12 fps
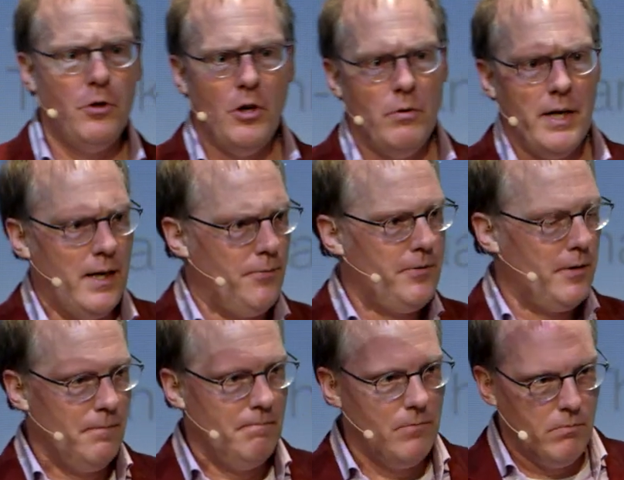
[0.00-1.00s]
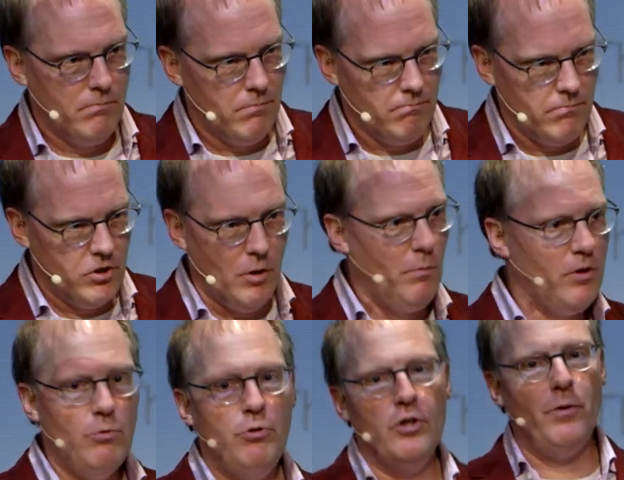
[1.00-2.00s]
go after someone
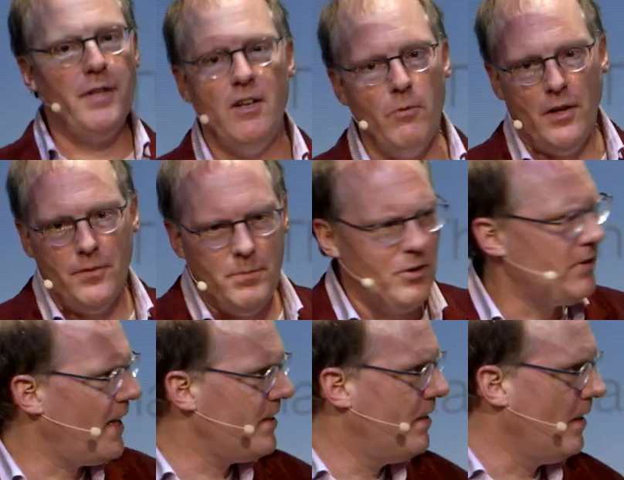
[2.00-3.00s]
who does what they want, because actually